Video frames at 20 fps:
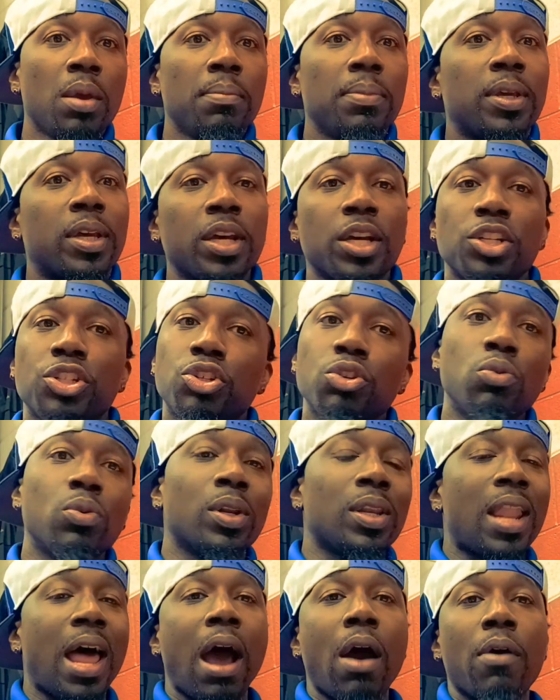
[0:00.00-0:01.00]
because you
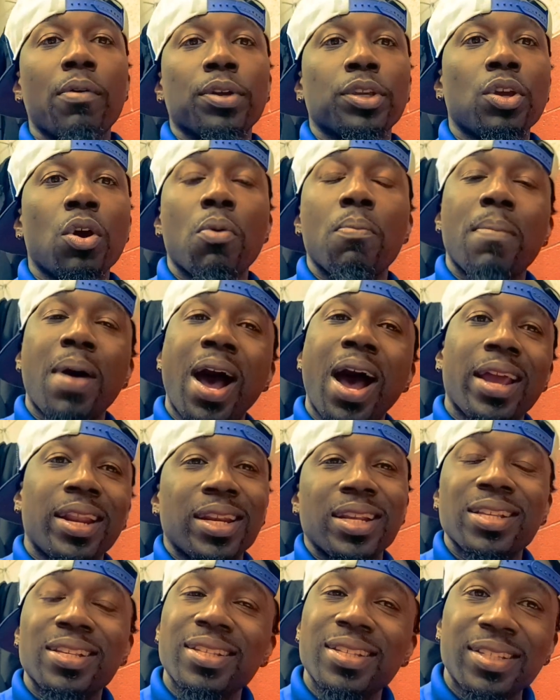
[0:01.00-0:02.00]
allowing your
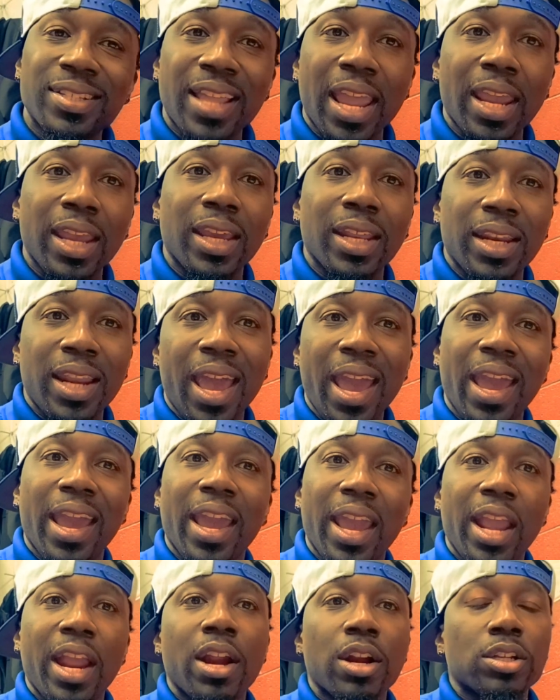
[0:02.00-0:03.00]
mind to stay in
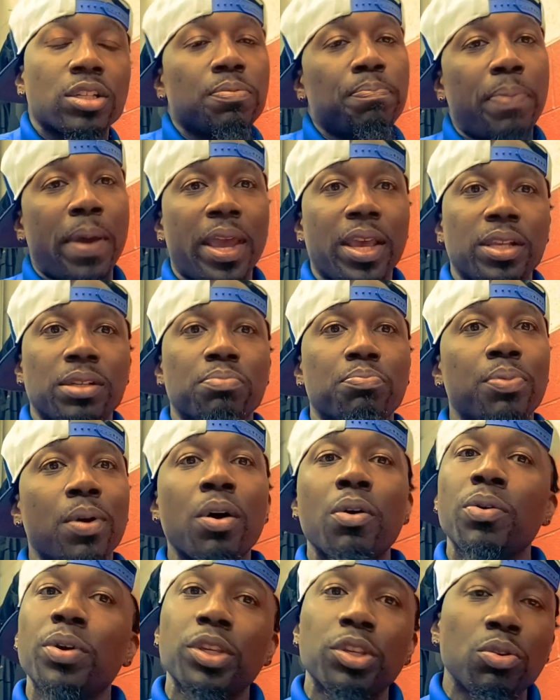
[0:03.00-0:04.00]
that airspace, bro.